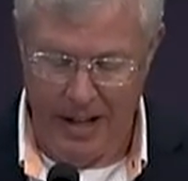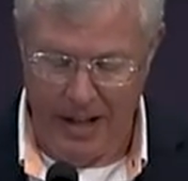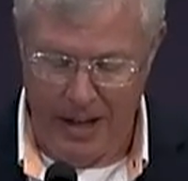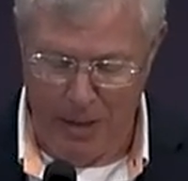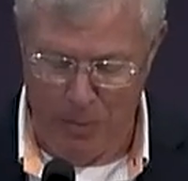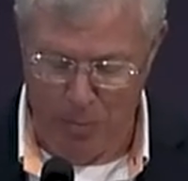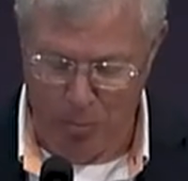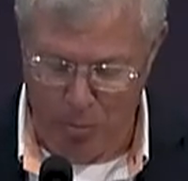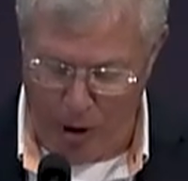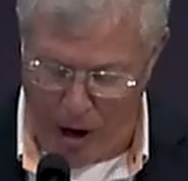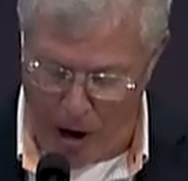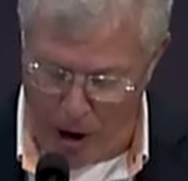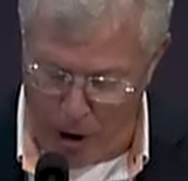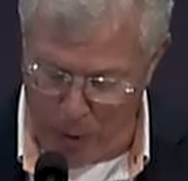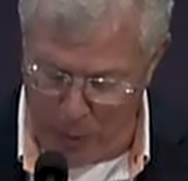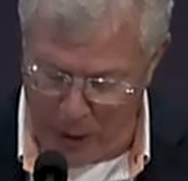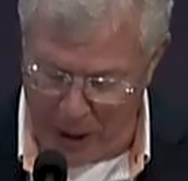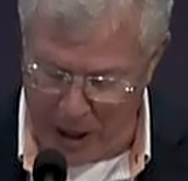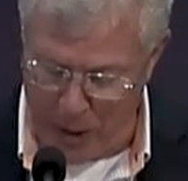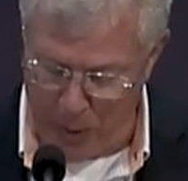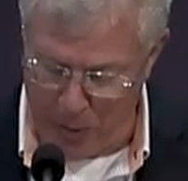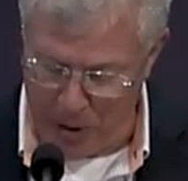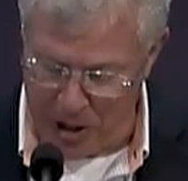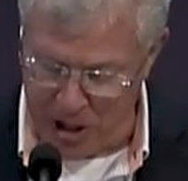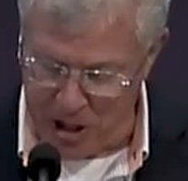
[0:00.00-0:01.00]
And prior to
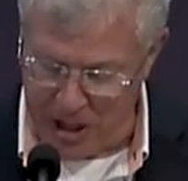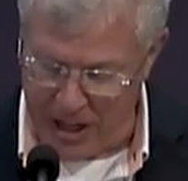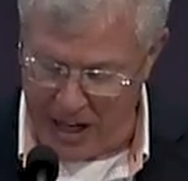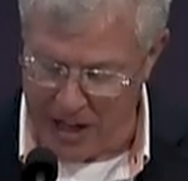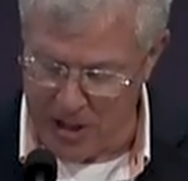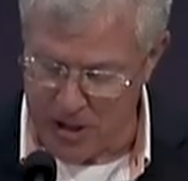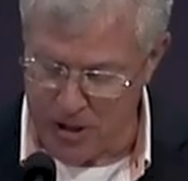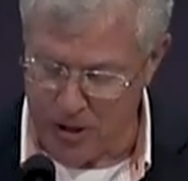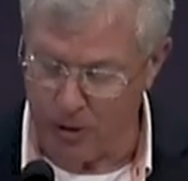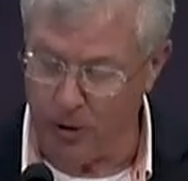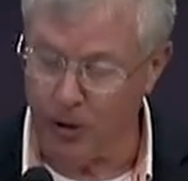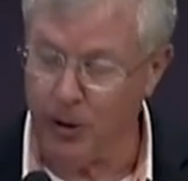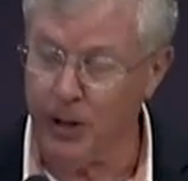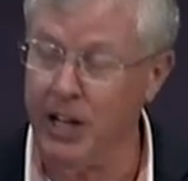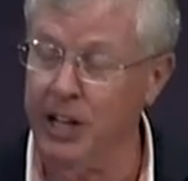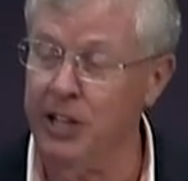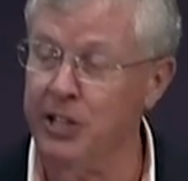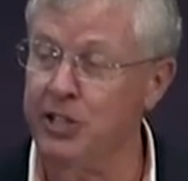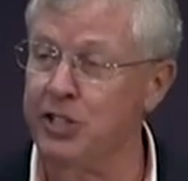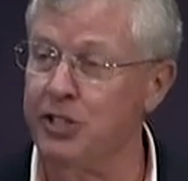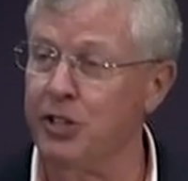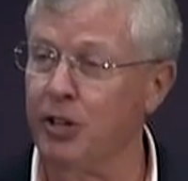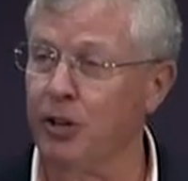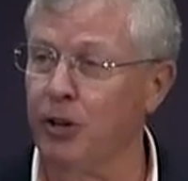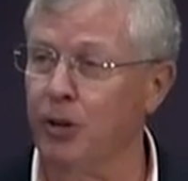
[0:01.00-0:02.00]
becoming chancellor,
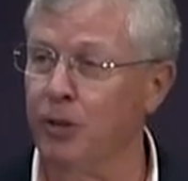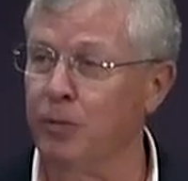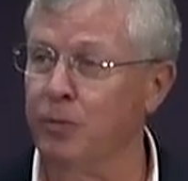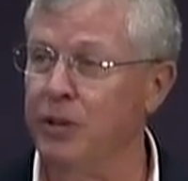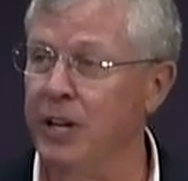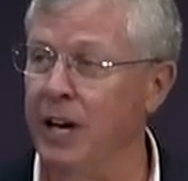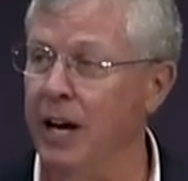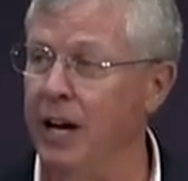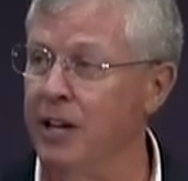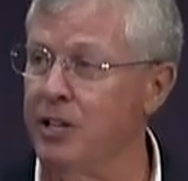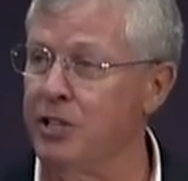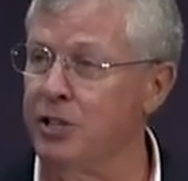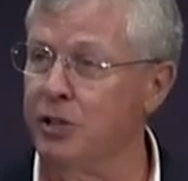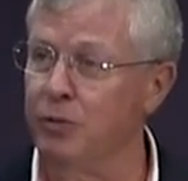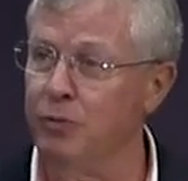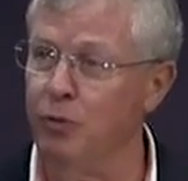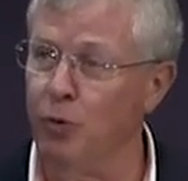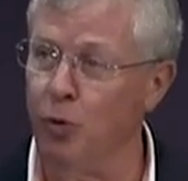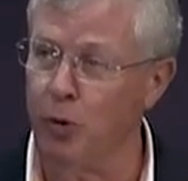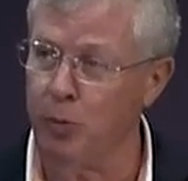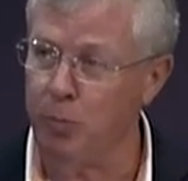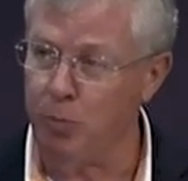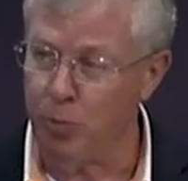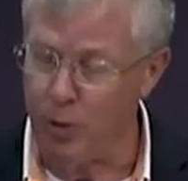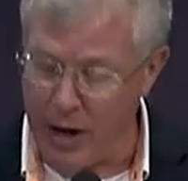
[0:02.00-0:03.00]
he served as the
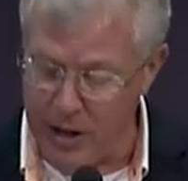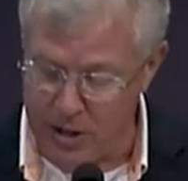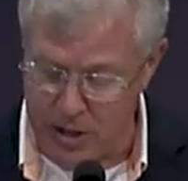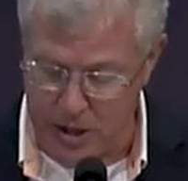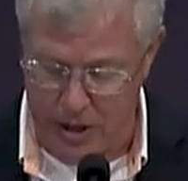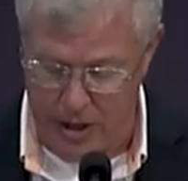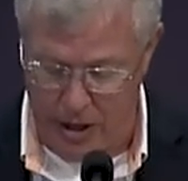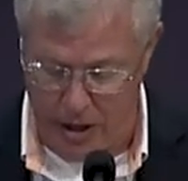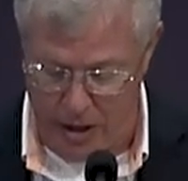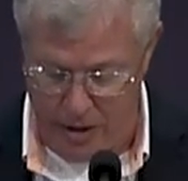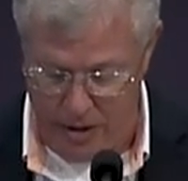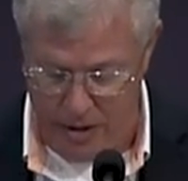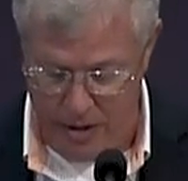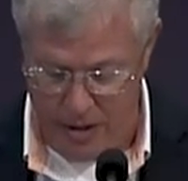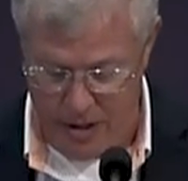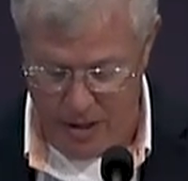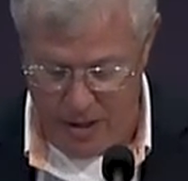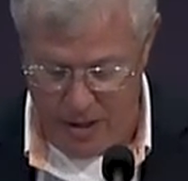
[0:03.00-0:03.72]
fourth president